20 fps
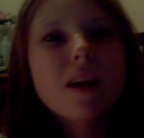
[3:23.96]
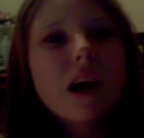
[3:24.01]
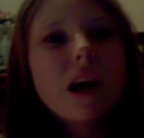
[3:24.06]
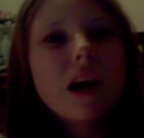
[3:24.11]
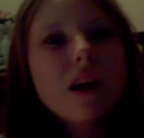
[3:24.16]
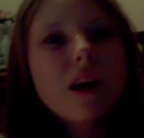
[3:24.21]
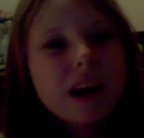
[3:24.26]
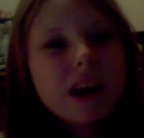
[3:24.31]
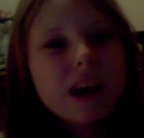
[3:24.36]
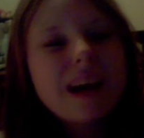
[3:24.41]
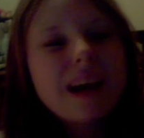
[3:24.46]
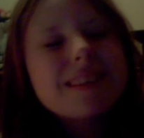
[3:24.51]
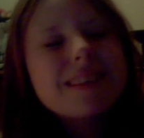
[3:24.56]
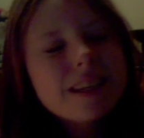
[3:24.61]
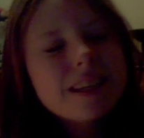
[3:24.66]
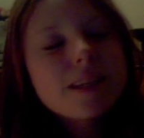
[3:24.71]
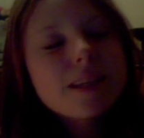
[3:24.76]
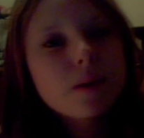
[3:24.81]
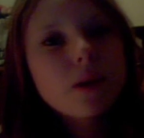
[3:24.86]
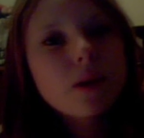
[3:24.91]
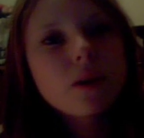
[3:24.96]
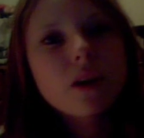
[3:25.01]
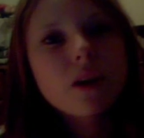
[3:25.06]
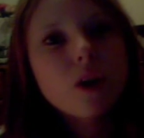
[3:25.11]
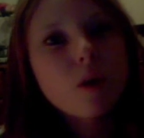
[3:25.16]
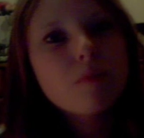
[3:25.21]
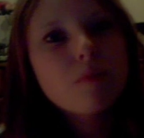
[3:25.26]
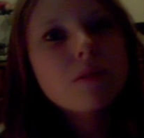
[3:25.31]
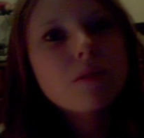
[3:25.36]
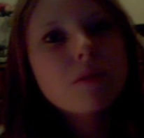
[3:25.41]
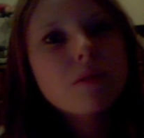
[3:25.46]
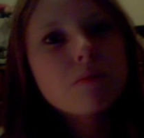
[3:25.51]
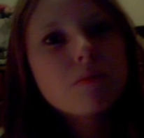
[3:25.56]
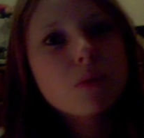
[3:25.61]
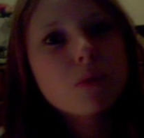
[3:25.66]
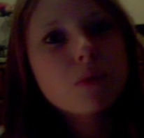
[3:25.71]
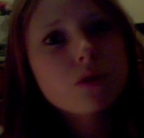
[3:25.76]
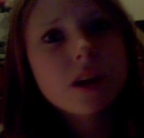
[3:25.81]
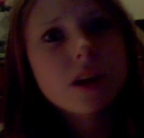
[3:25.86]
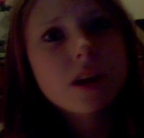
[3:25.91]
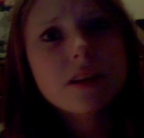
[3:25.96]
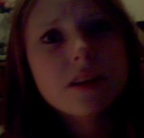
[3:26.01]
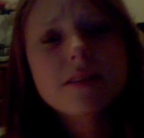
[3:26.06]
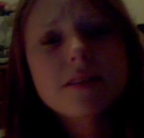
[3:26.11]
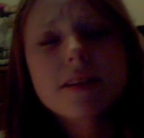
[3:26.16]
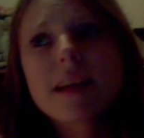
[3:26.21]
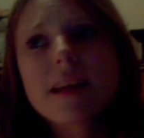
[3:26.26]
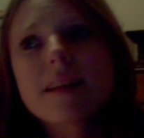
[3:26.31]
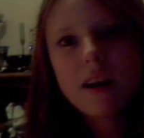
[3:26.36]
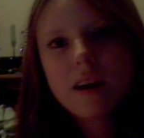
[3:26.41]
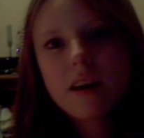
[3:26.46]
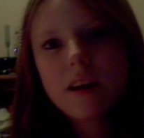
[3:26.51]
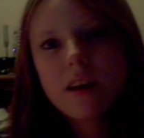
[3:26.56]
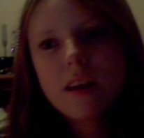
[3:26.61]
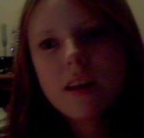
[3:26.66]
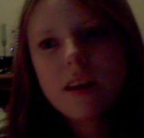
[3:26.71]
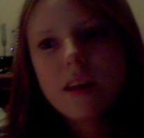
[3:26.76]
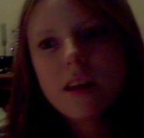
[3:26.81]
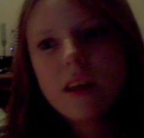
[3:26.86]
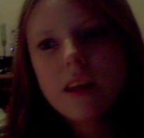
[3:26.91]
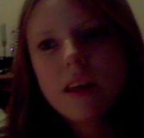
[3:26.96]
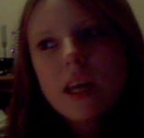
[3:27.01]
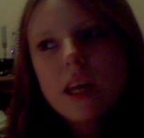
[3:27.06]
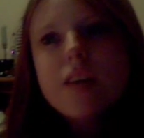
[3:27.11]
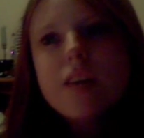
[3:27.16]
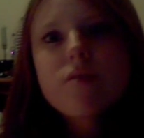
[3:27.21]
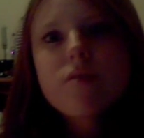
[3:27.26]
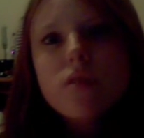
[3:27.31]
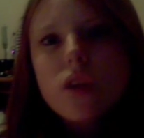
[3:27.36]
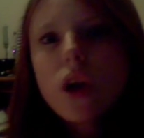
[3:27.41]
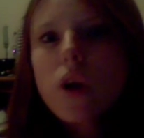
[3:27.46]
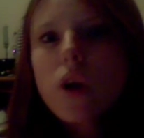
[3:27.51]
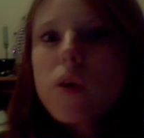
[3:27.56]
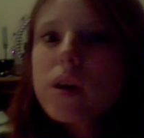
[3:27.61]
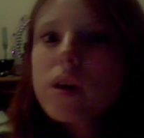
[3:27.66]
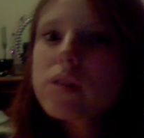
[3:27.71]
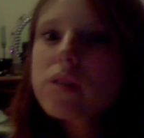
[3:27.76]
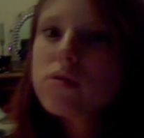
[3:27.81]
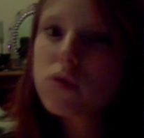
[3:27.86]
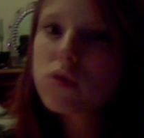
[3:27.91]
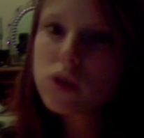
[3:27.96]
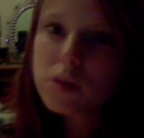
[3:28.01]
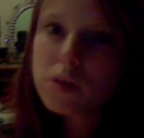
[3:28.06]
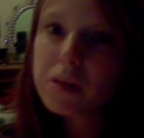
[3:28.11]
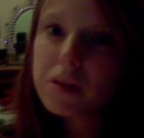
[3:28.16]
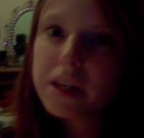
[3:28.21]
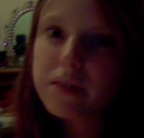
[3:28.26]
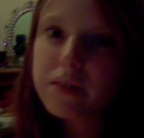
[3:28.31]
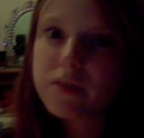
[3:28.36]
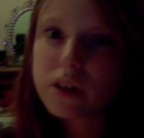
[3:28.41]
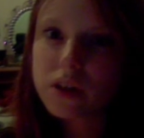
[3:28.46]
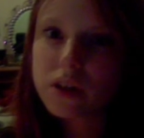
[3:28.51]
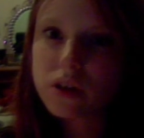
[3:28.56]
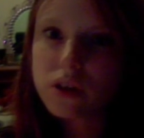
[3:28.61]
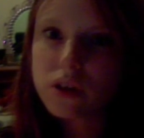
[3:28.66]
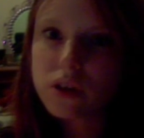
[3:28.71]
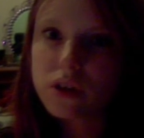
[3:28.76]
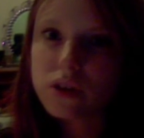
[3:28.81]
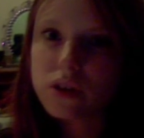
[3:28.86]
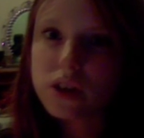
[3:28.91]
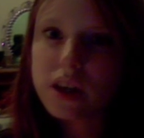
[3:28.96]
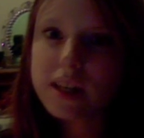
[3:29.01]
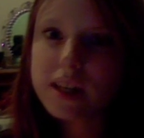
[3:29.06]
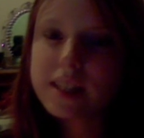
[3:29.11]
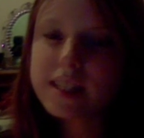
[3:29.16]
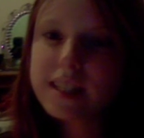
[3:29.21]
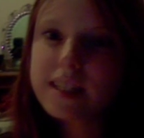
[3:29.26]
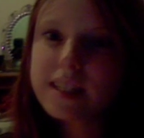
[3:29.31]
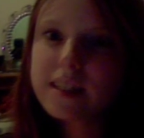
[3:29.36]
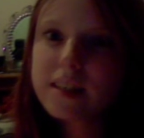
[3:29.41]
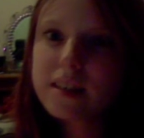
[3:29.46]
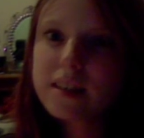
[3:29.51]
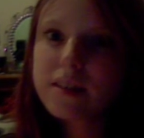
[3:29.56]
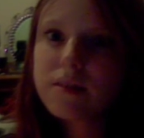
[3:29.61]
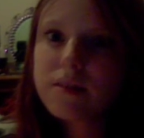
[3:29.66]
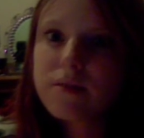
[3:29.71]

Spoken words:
as the years went on, I got a bit more stressed, and even though I strongly believed in God, I didn't